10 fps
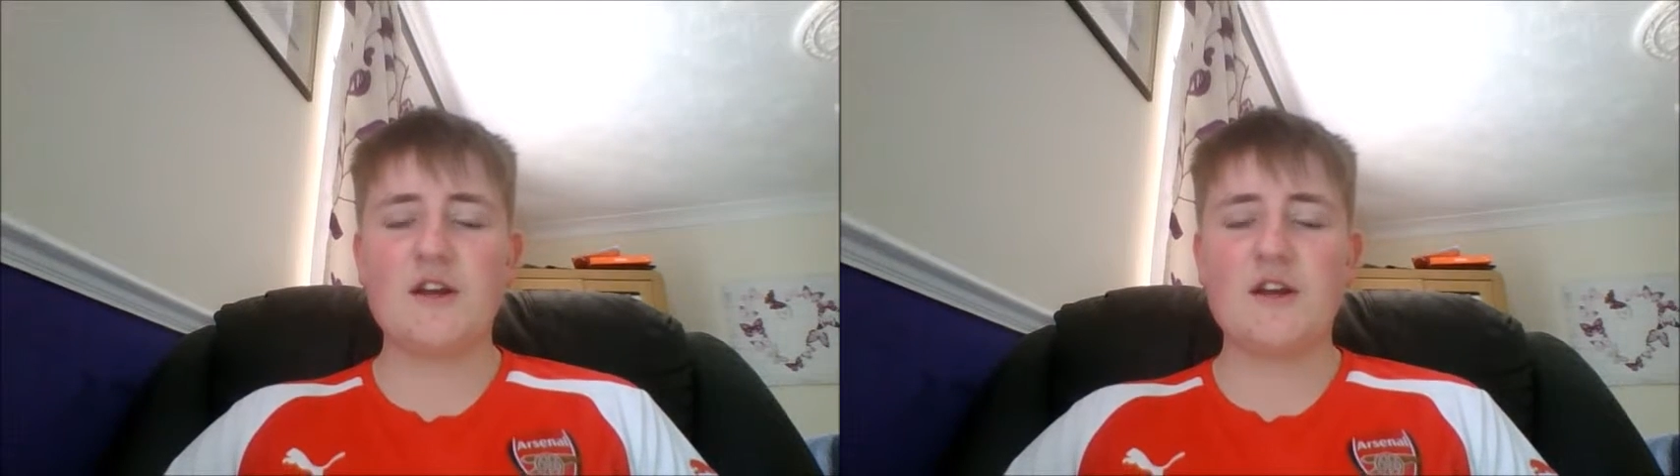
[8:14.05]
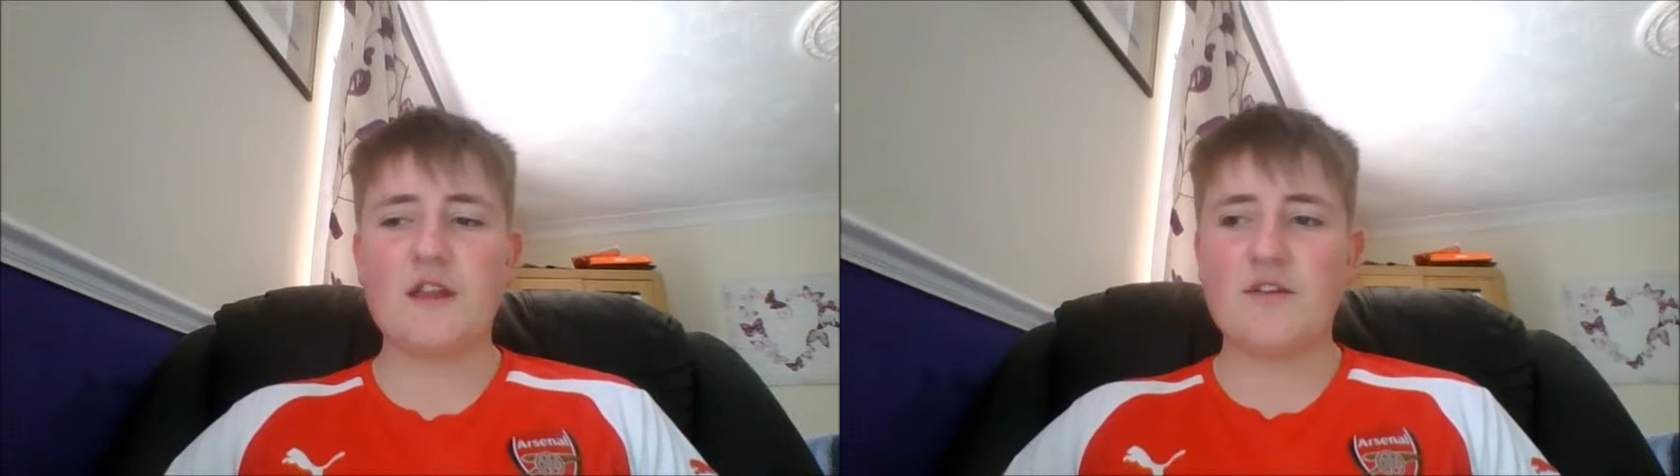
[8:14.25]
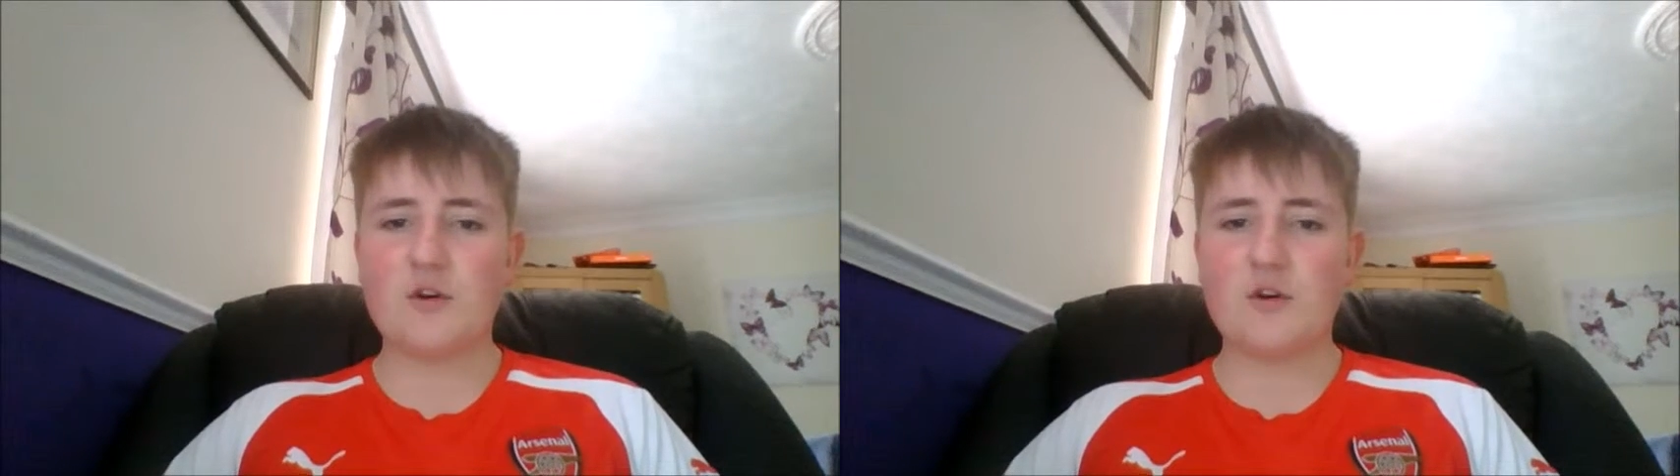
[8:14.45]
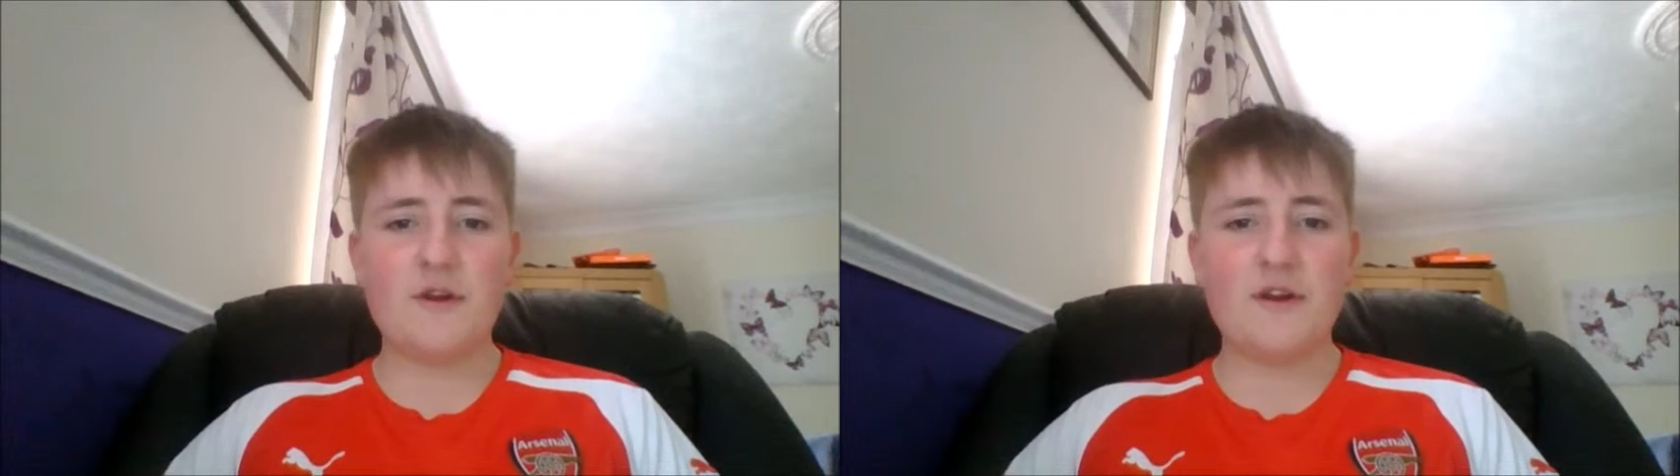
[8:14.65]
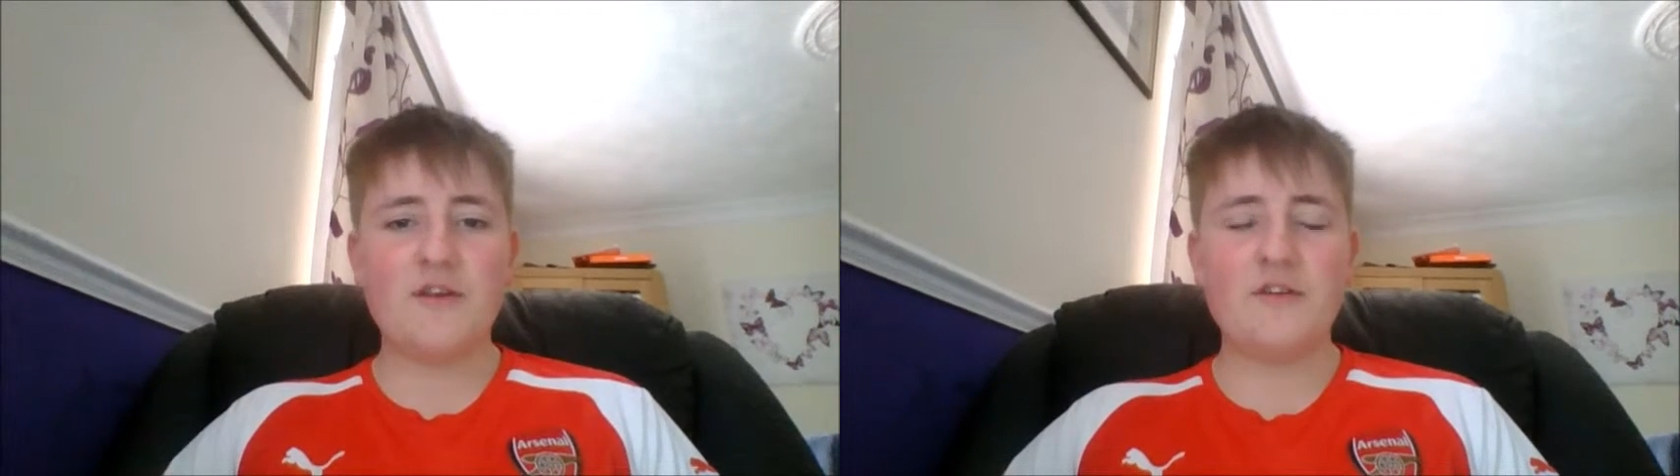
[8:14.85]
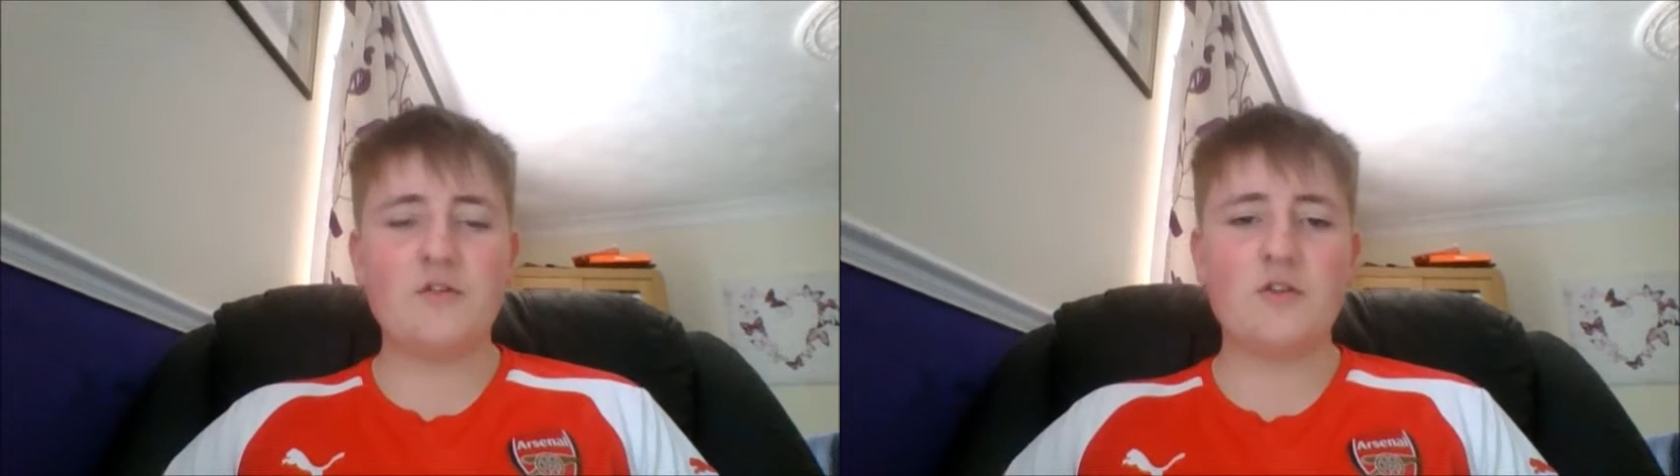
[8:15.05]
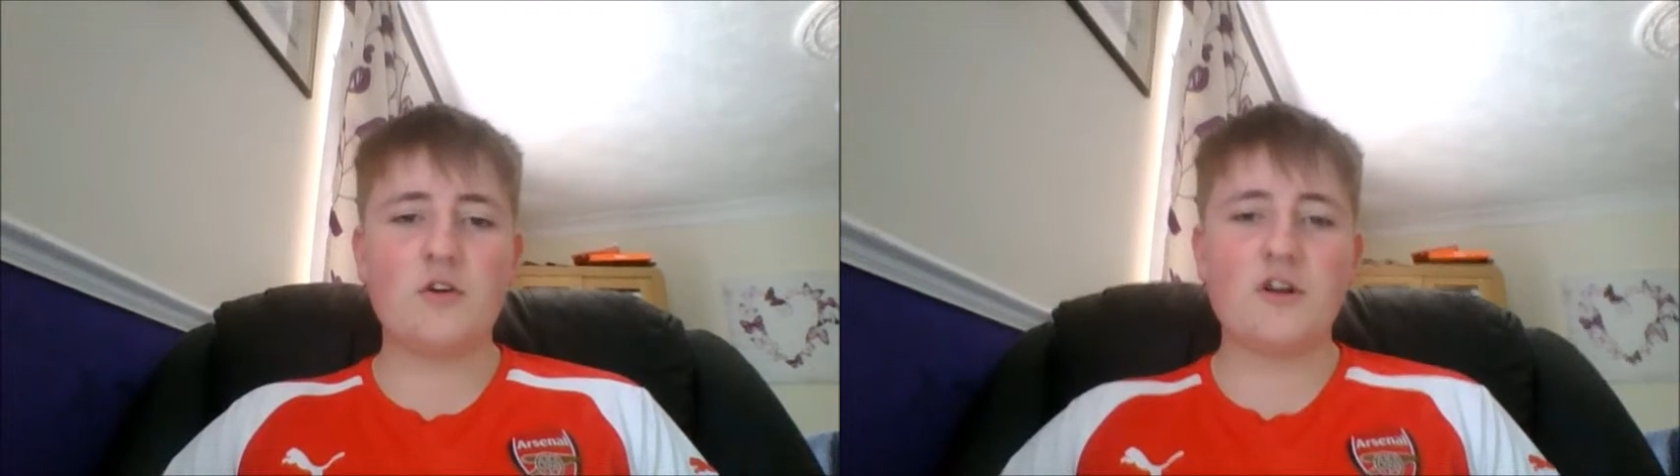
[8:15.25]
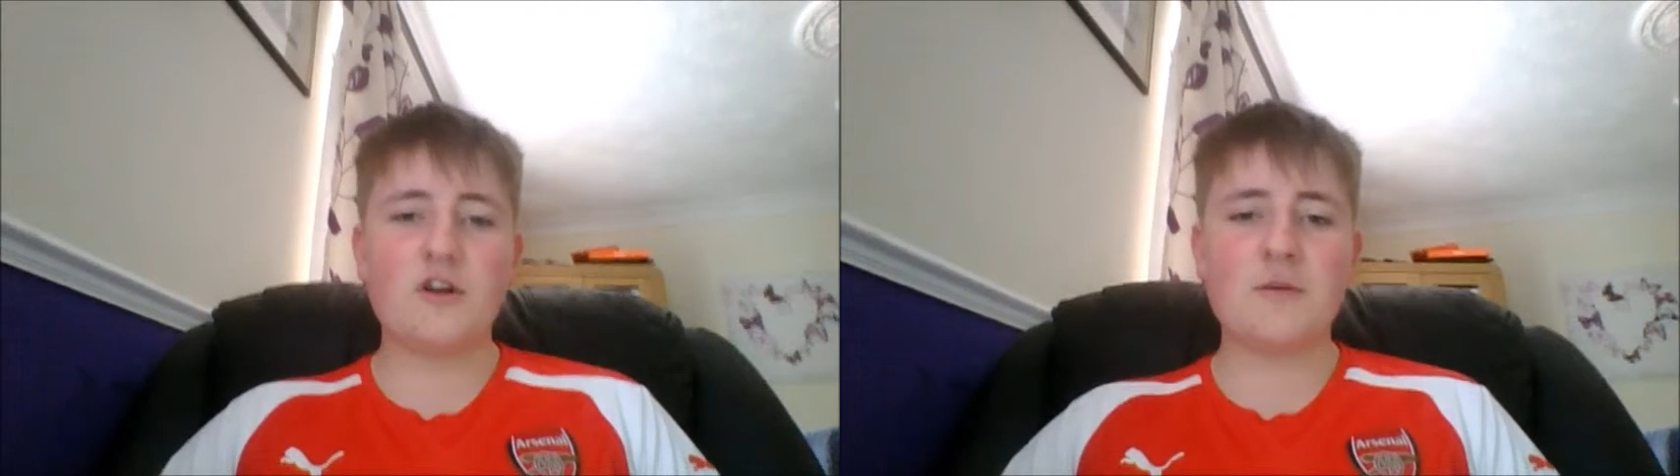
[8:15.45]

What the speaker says: they've all been talking